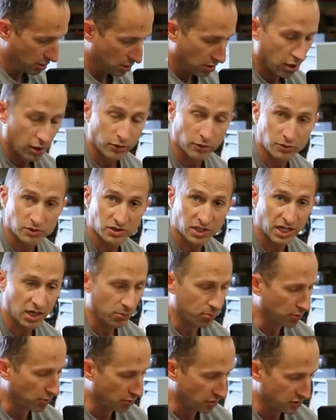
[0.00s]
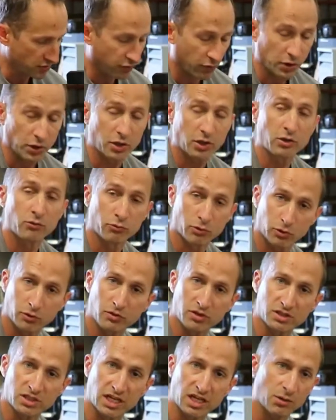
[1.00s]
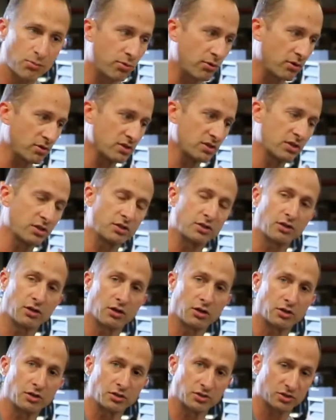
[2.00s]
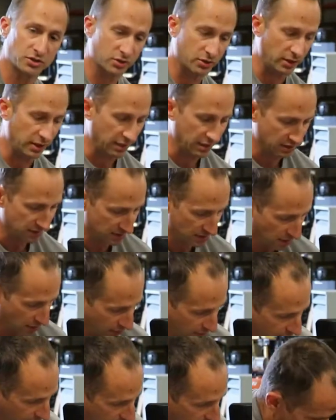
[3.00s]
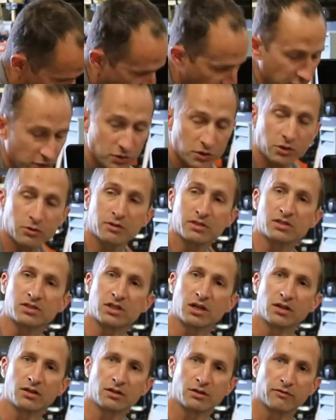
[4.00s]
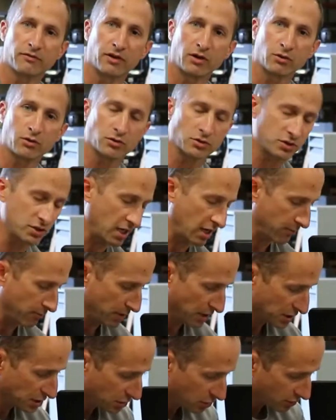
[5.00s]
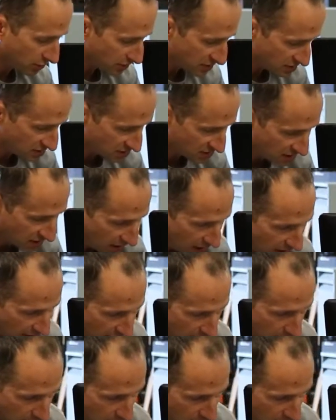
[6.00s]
on those data ports where you can ruin the data ports on your screen itself. If you do install the Velcro strap, make sure this is tight